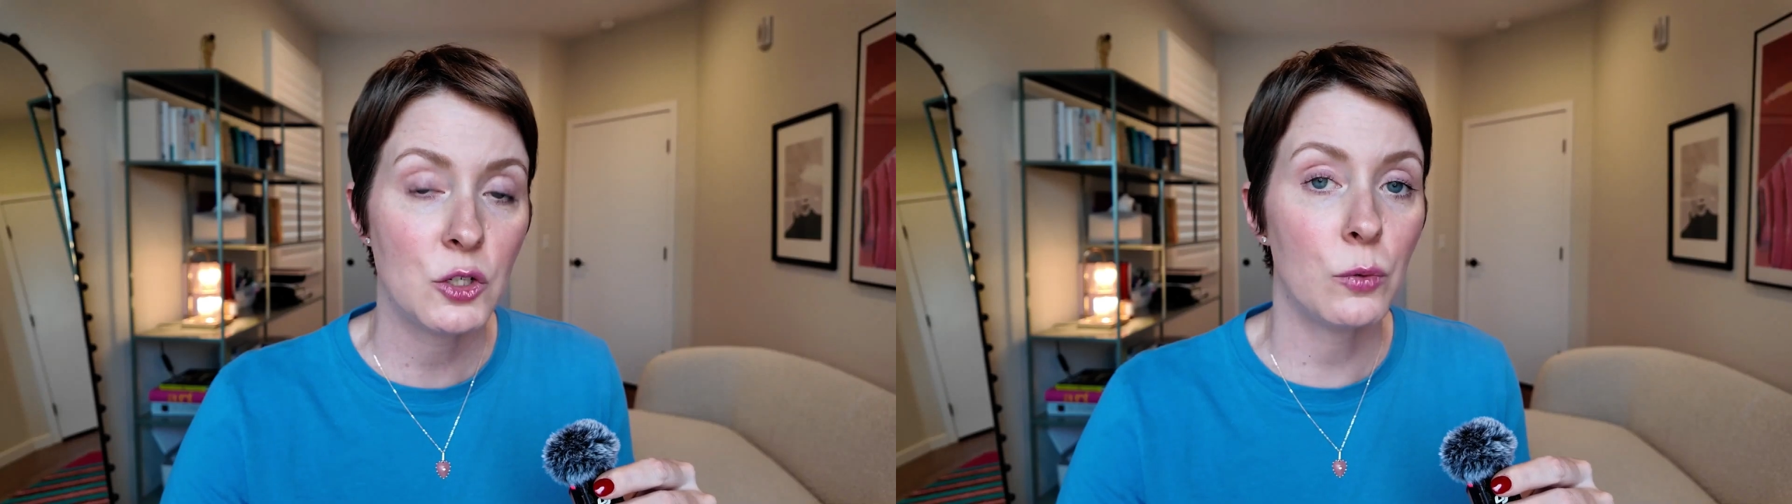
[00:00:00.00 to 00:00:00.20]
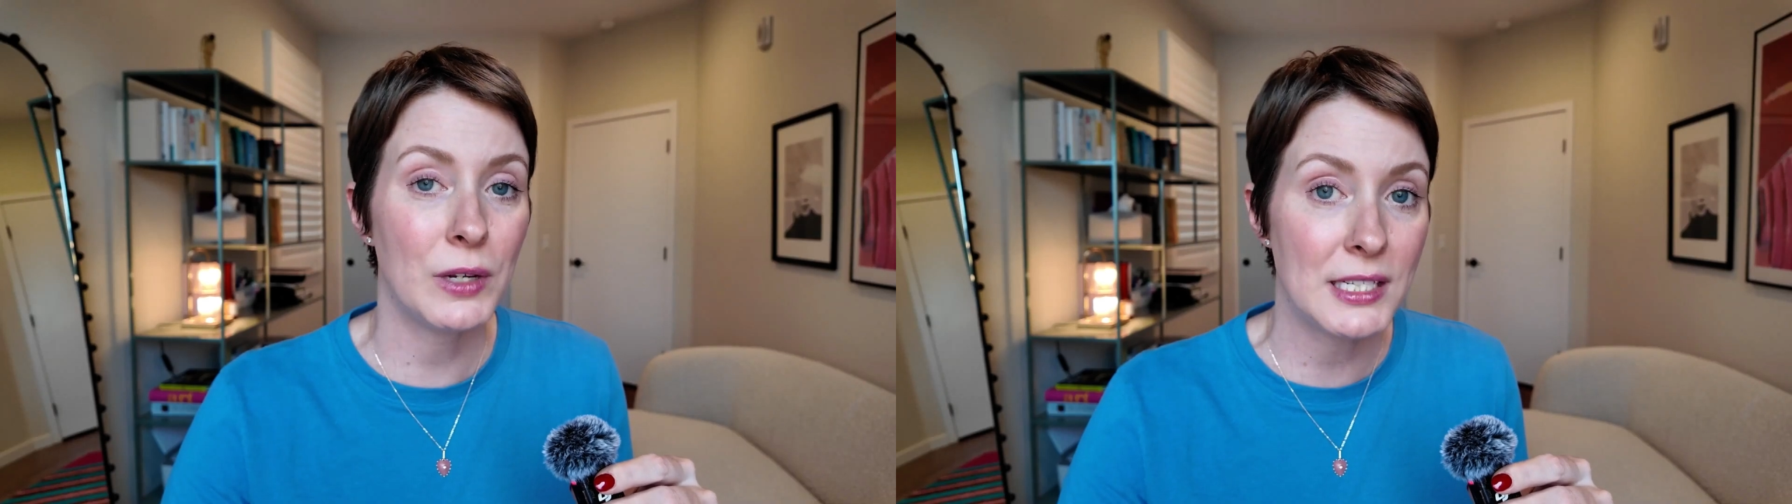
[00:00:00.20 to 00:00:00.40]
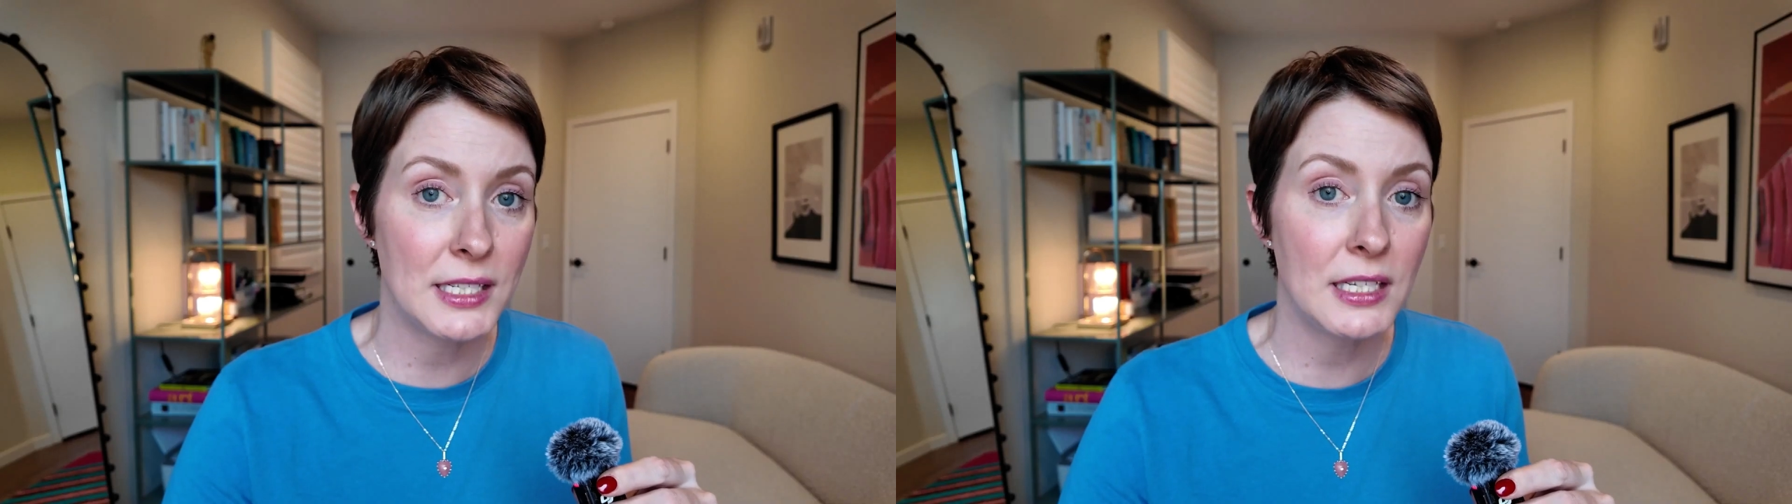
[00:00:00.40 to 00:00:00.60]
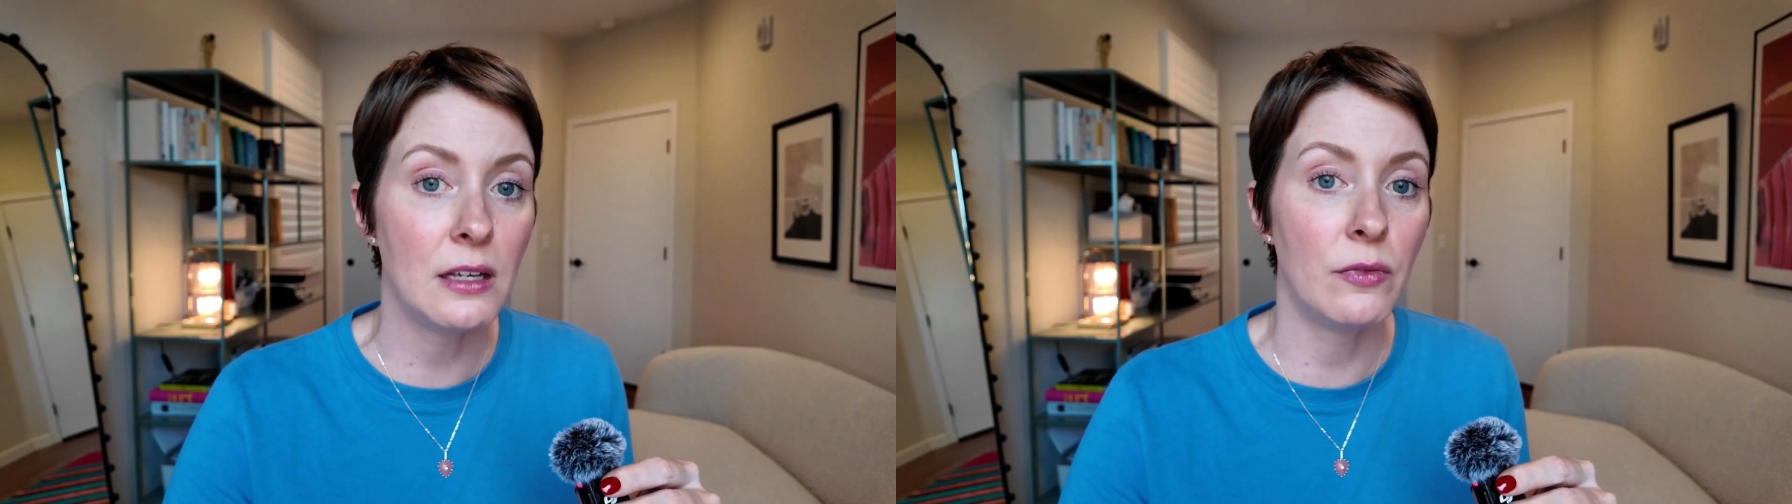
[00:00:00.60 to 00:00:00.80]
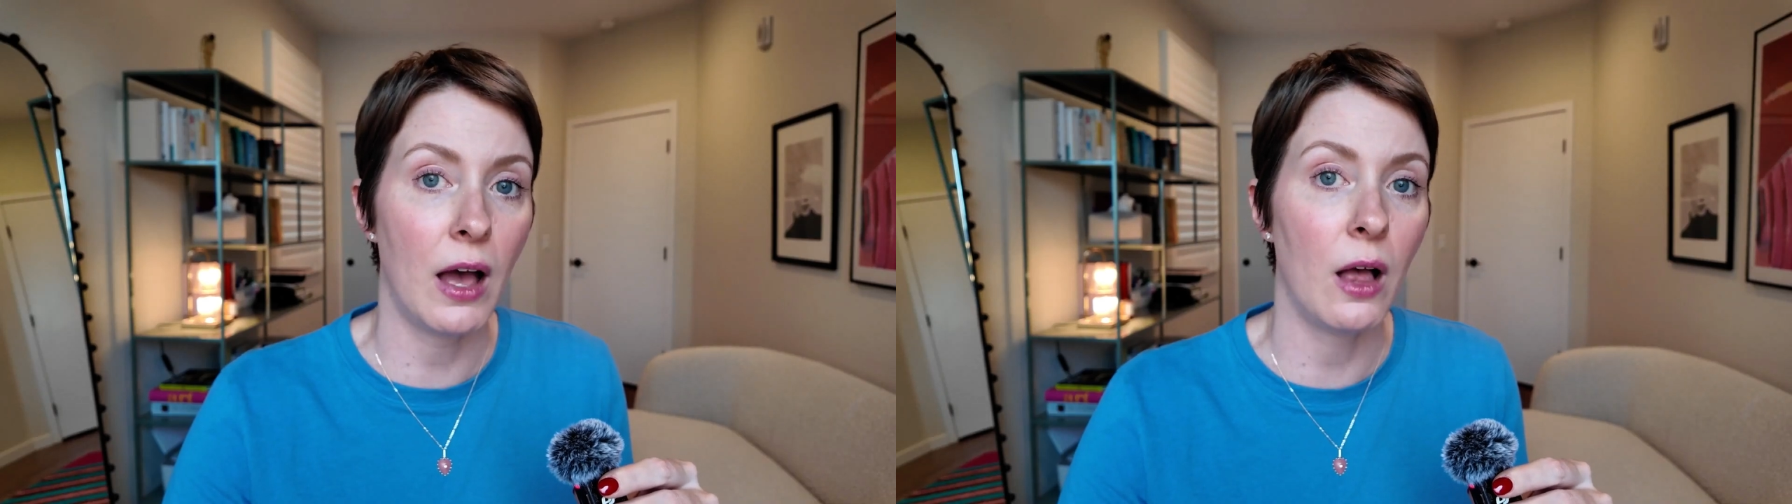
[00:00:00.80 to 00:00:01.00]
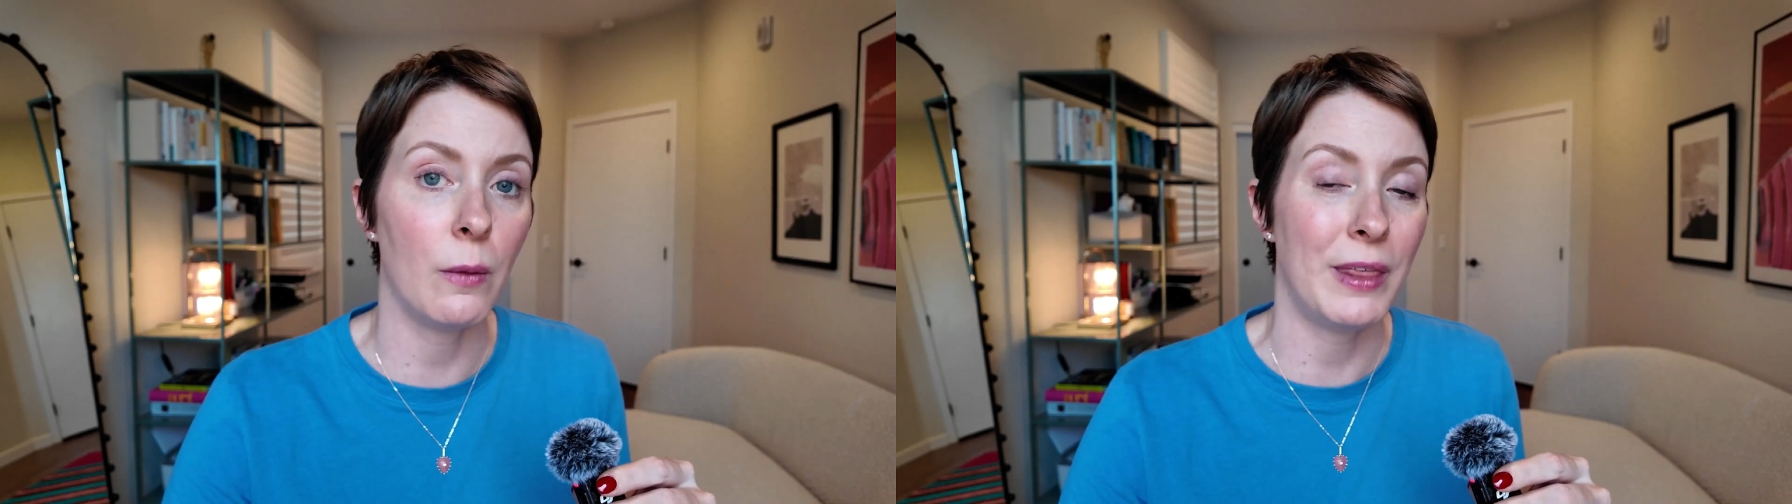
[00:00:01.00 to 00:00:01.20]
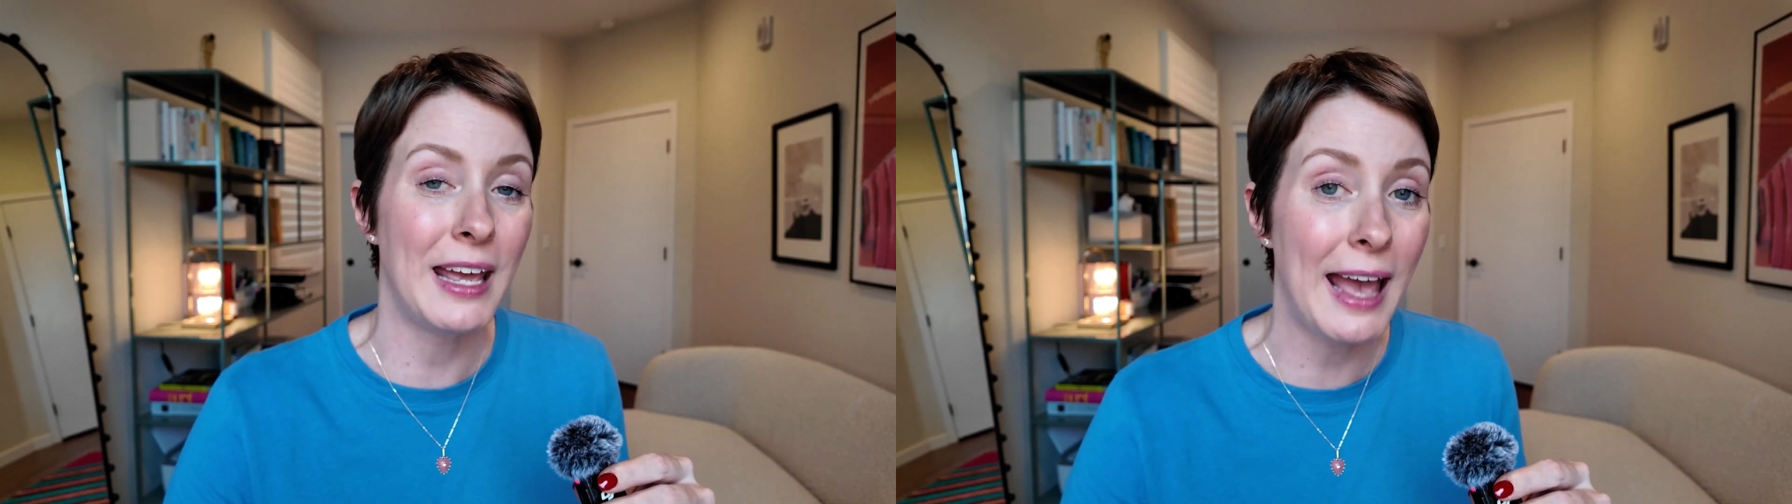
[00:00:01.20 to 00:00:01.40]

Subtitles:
to receive help.